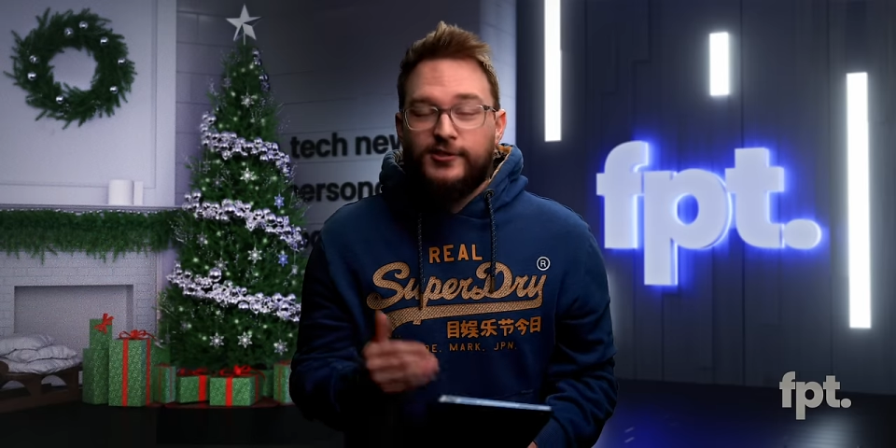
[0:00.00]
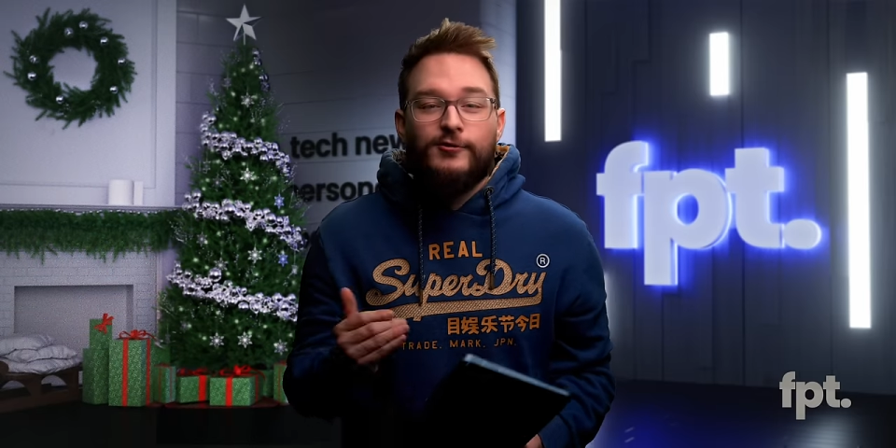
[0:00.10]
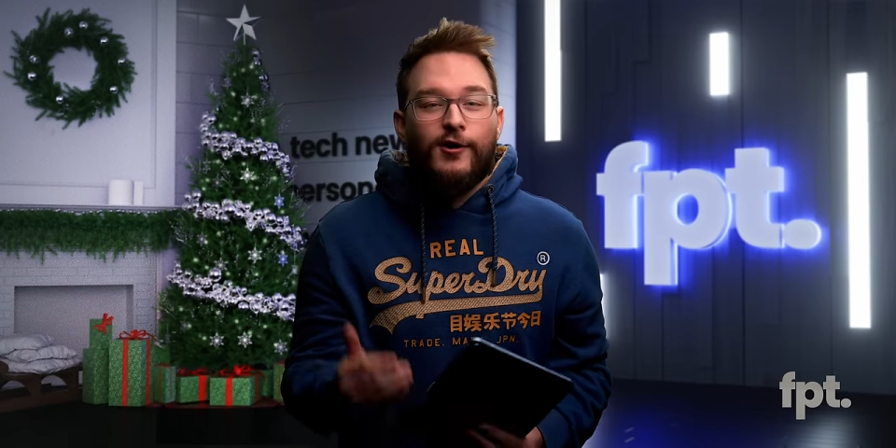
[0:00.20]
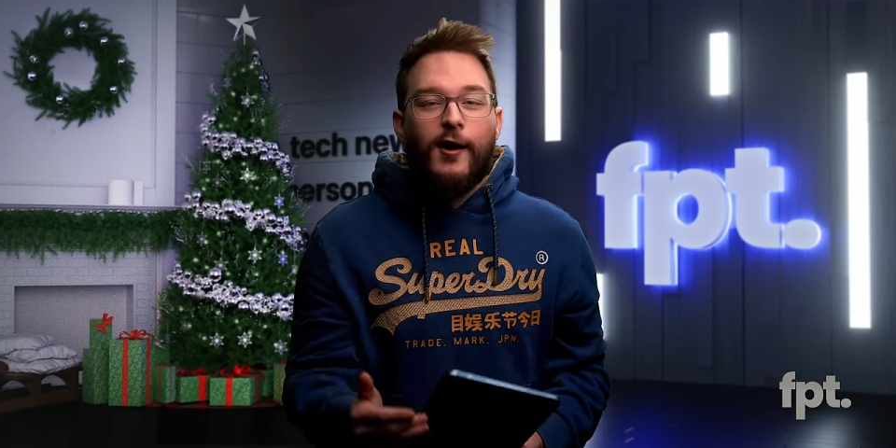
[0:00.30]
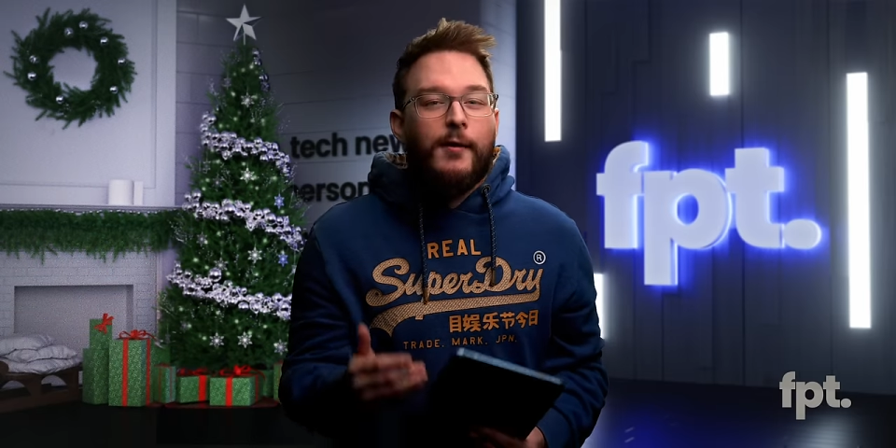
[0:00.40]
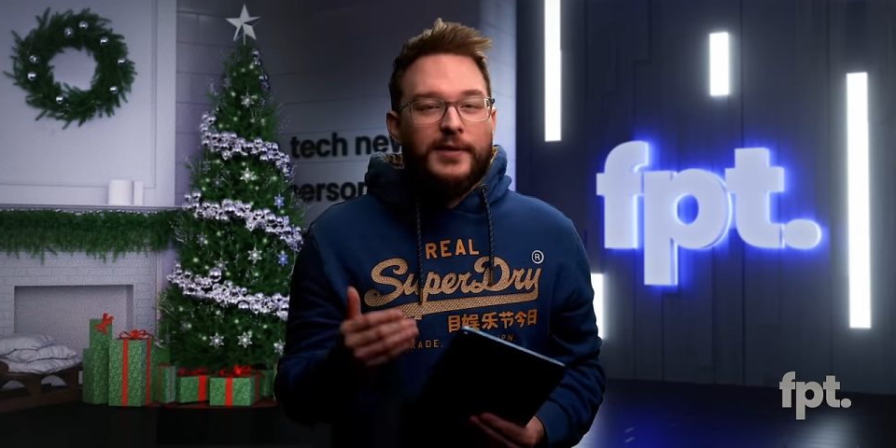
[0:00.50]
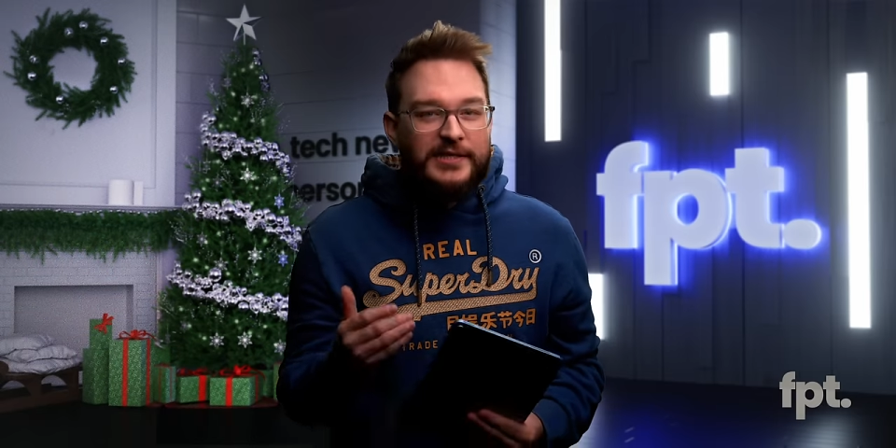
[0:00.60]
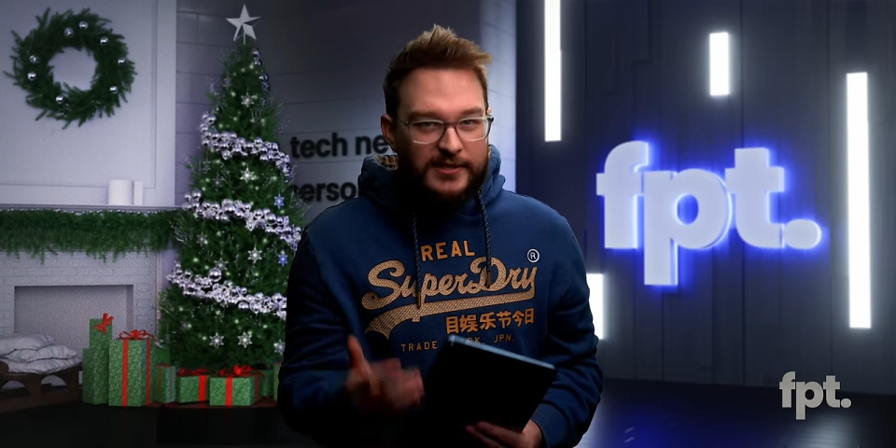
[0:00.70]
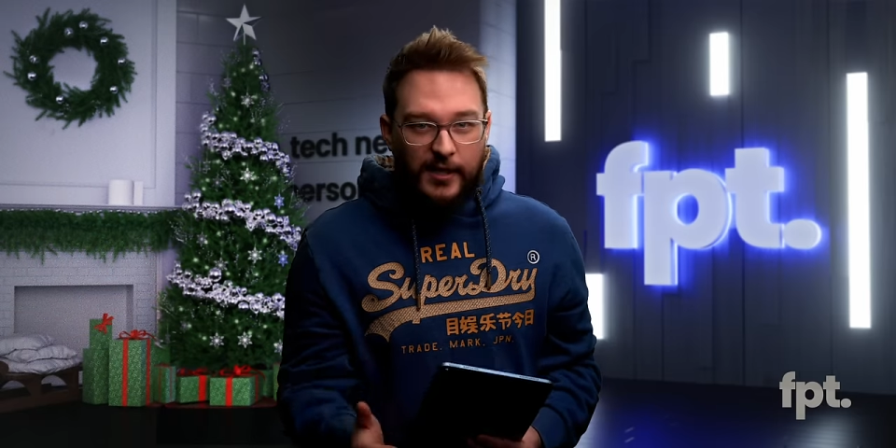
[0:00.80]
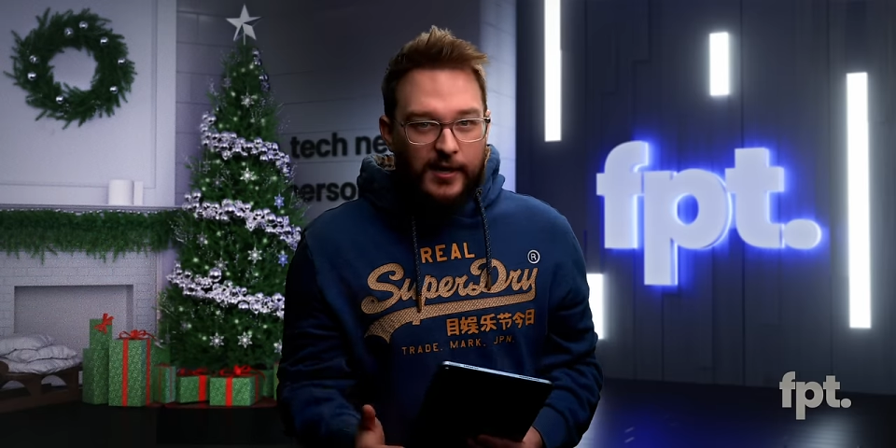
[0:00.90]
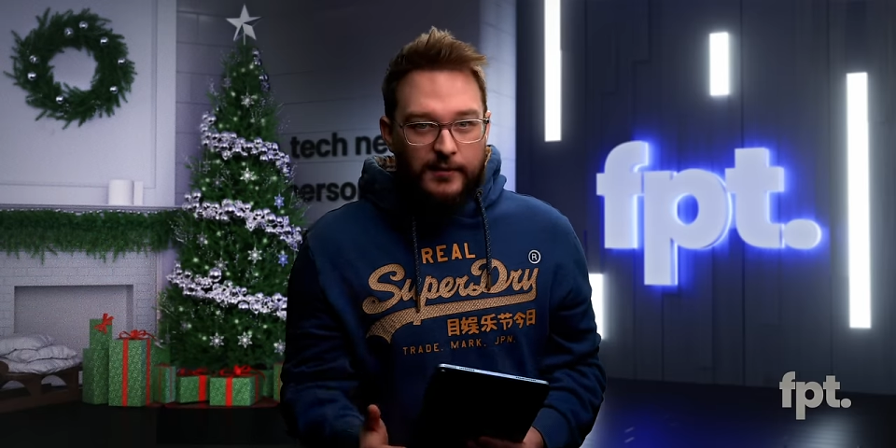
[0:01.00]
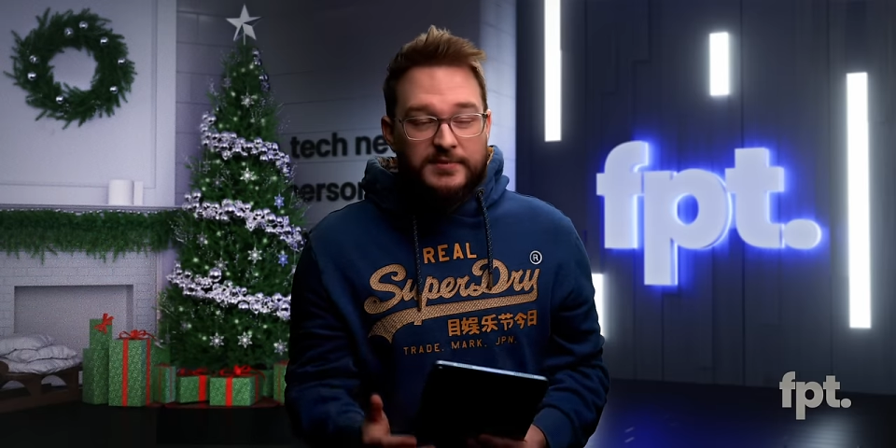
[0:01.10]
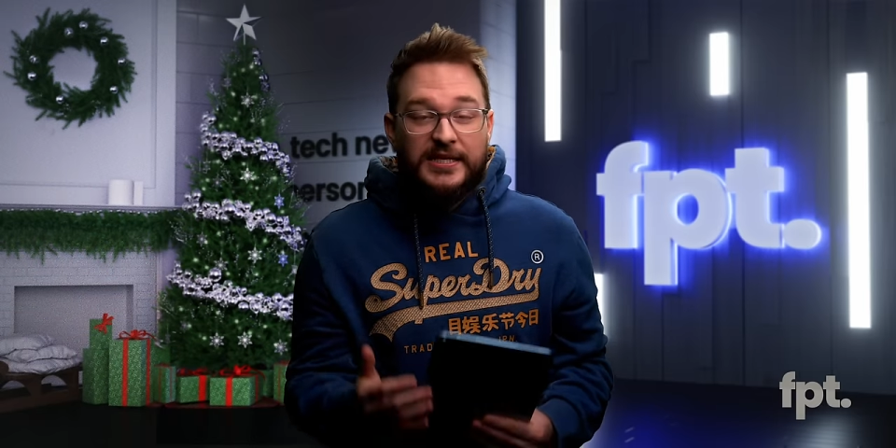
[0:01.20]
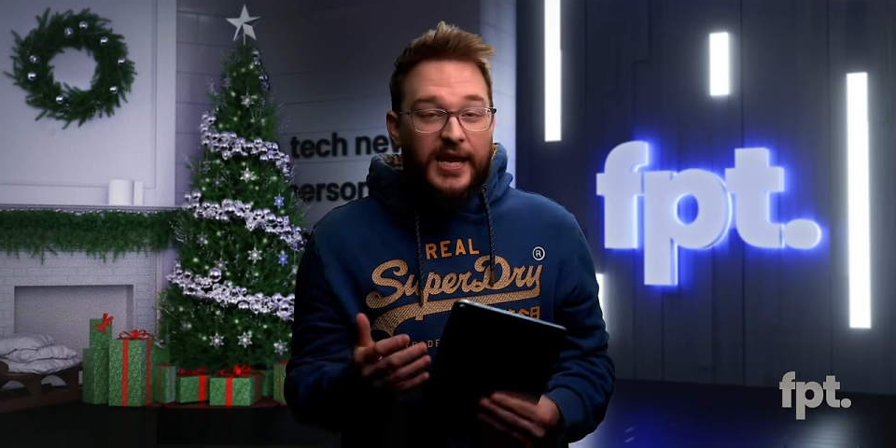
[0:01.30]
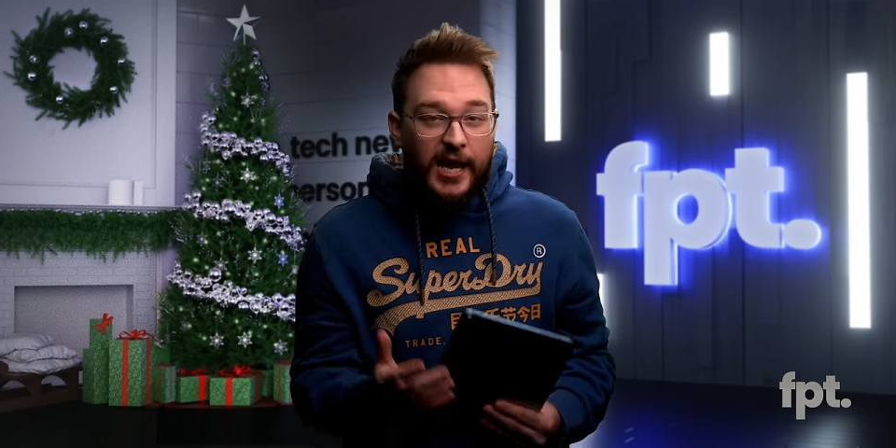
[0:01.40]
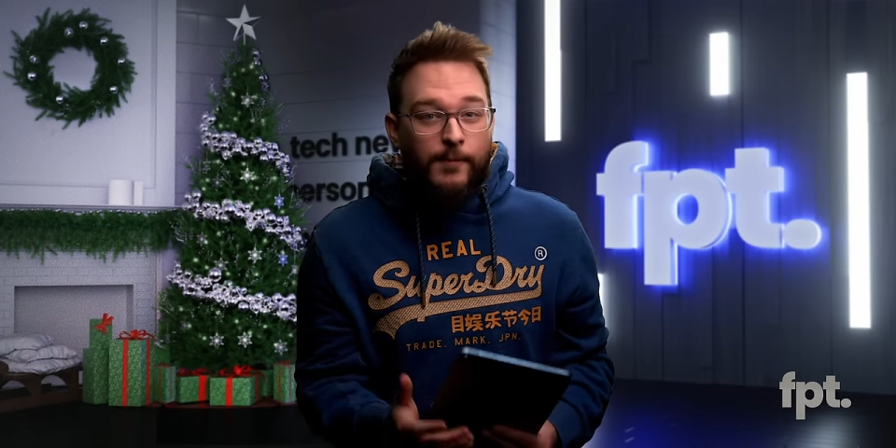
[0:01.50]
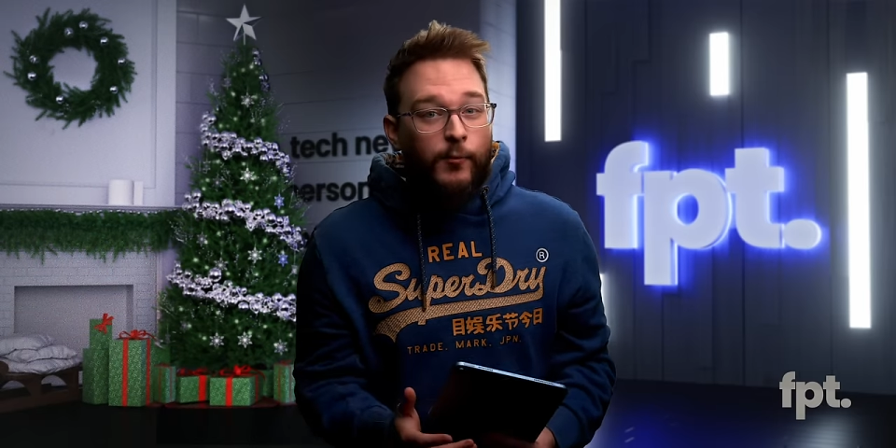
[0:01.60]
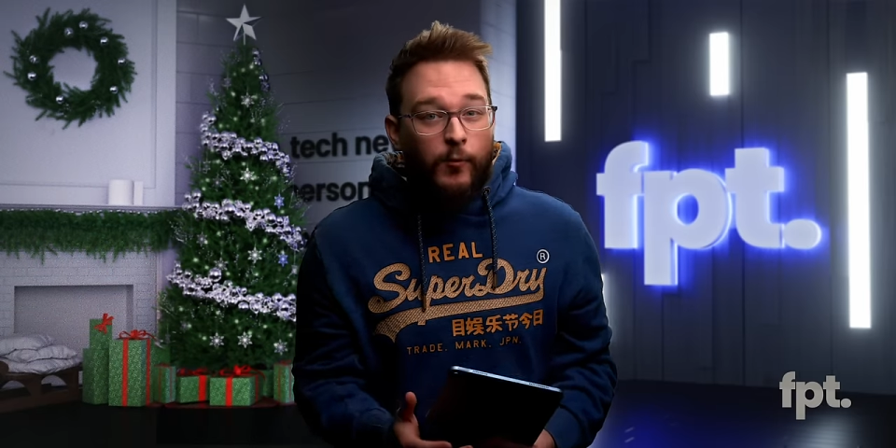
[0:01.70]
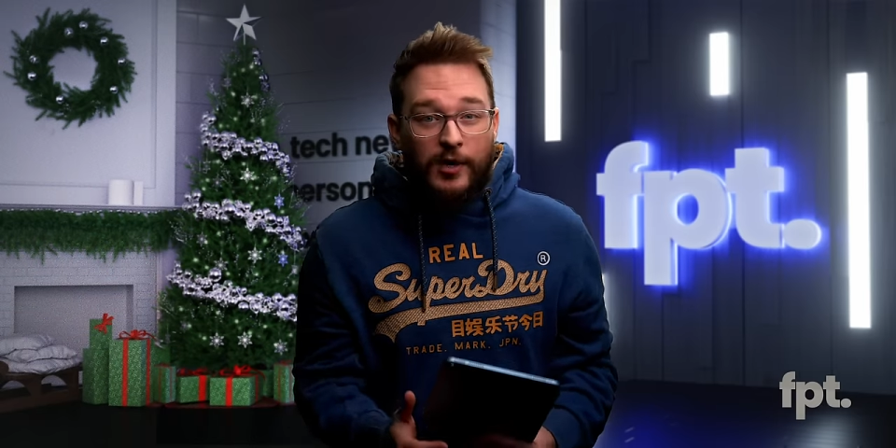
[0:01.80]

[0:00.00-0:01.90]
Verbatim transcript: Do you know how many times the Apple